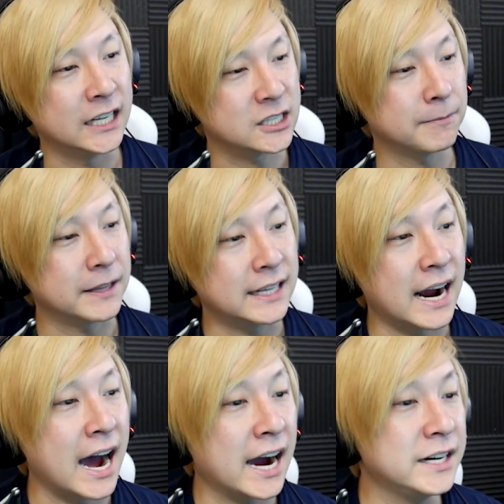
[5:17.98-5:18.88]
something
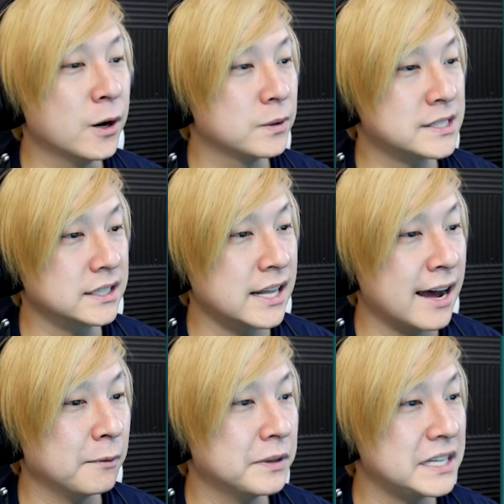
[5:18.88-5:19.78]
that I notice a
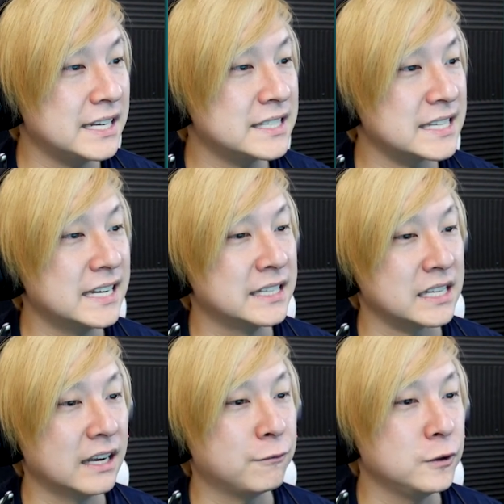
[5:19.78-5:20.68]
lot with these
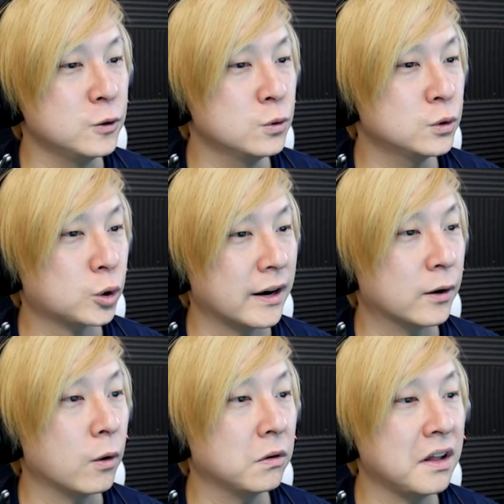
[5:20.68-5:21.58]
is if you try to
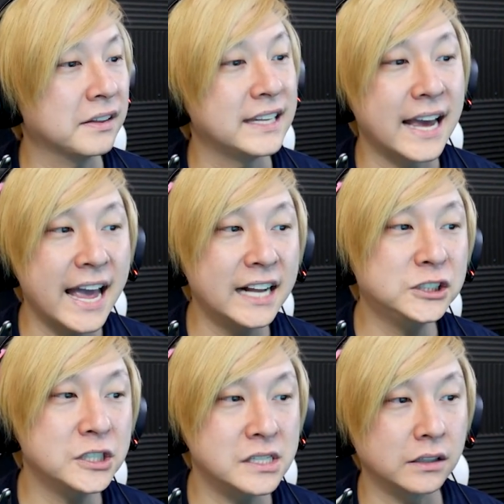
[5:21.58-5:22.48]
go along the
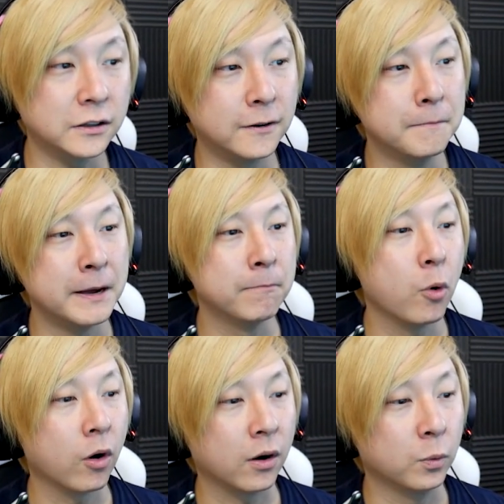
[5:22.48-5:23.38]
edges a little bit
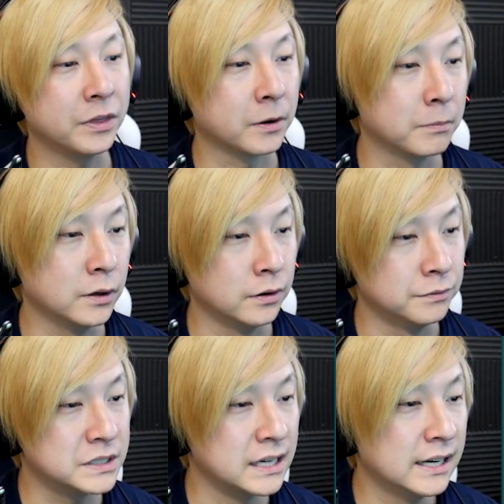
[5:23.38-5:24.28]
more with your
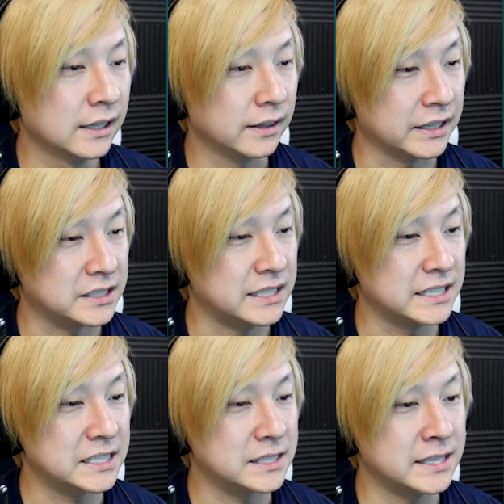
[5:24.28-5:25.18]
moves, like see,
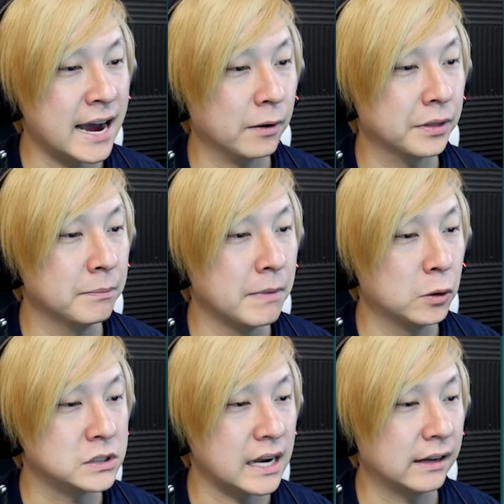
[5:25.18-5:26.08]
this is now the
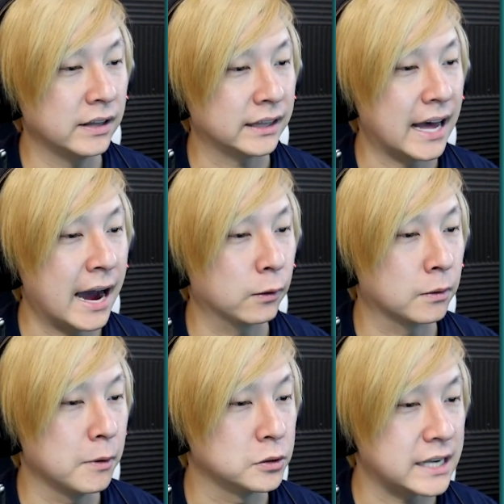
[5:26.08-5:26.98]
most, like the
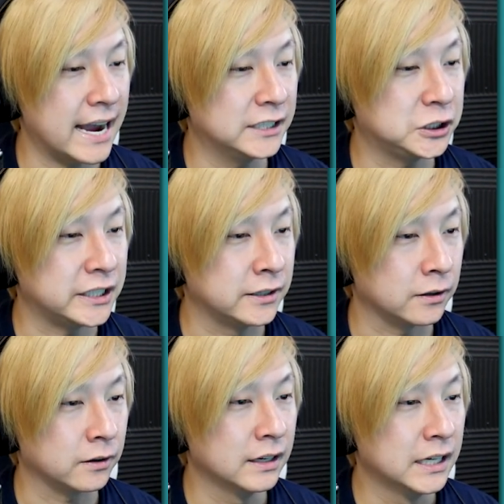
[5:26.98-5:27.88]
outermost edge
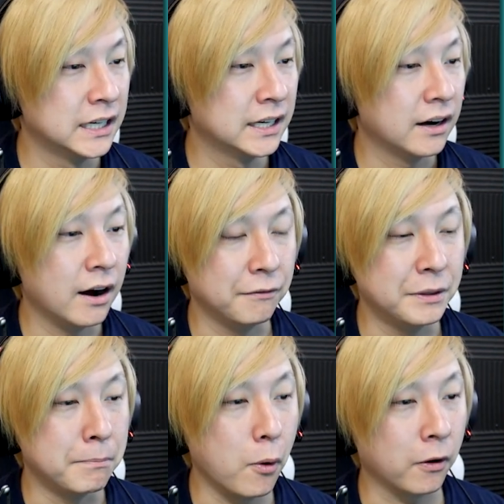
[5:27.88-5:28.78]
here of
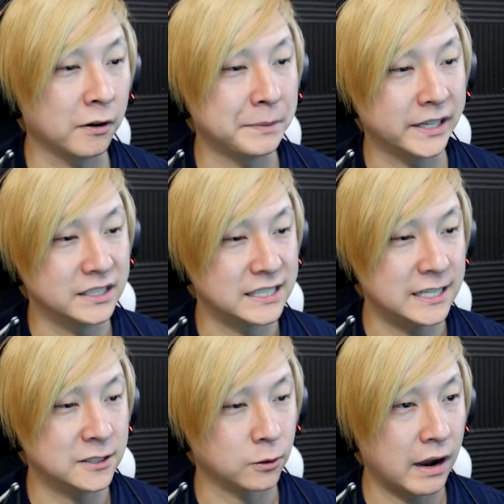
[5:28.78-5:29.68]
the board because
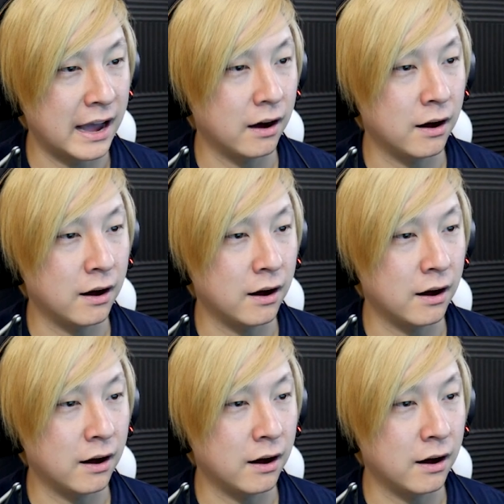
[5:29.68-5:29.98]
these are